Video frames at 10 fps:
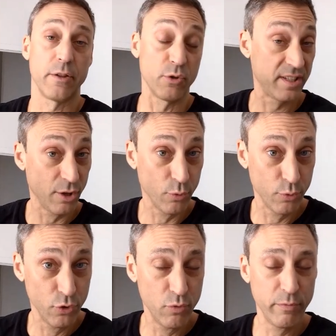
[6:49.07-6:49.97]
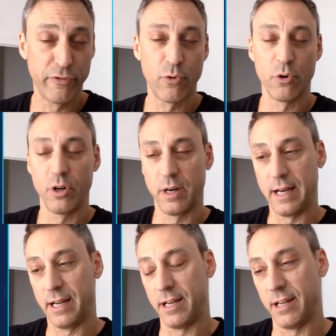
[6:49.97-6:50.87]
Uh, there's still room
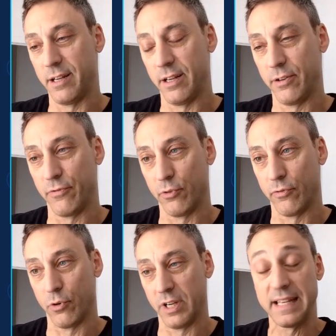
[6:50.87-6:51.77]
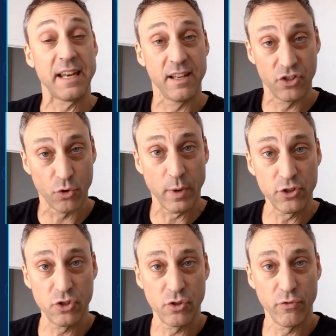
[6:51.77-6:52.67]
for, uh, uh, for, for attendees to
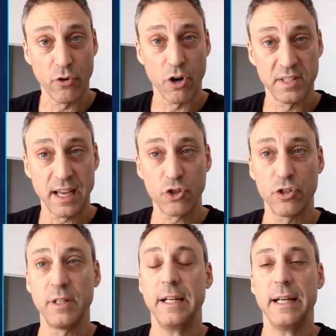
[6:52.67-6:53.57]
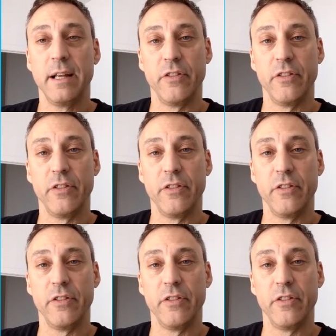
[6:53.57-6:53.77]
register for our session.